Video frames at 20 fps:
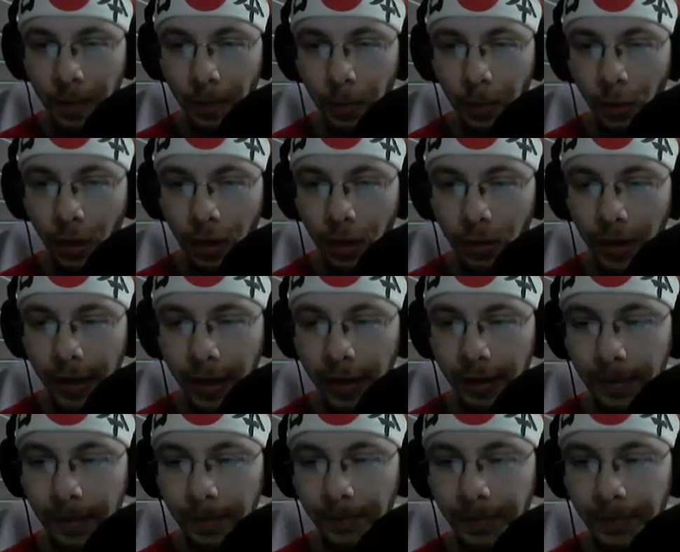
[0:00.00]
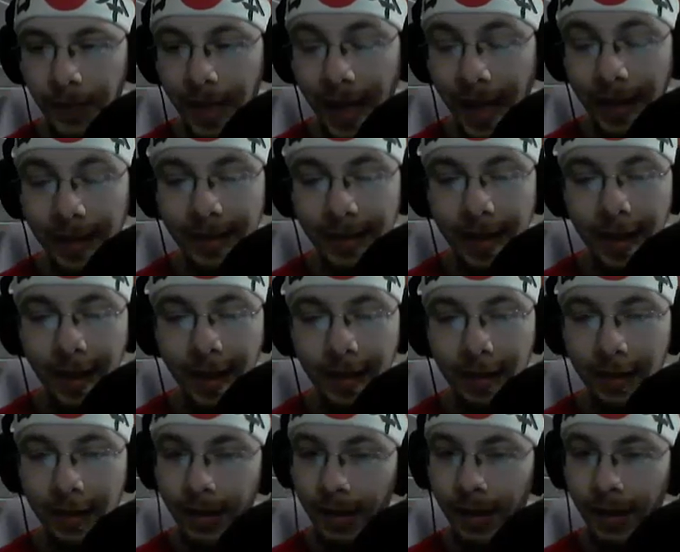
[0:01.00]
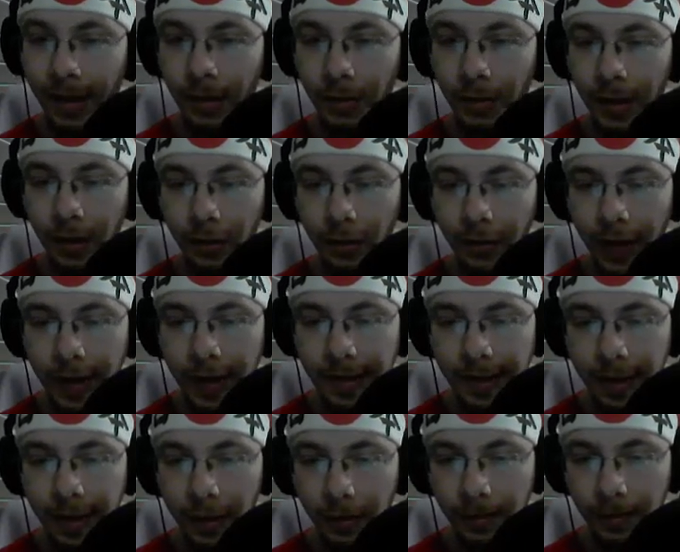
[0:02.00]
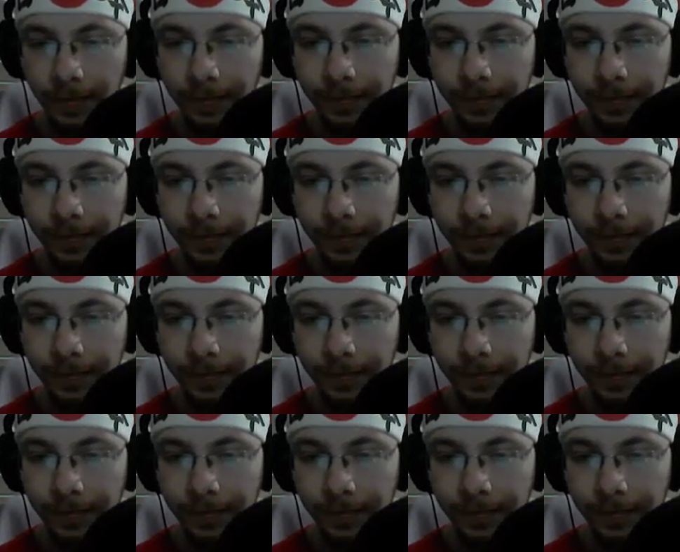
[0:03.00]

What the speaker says: Boar Rider. Can't attack anything, can only go face now.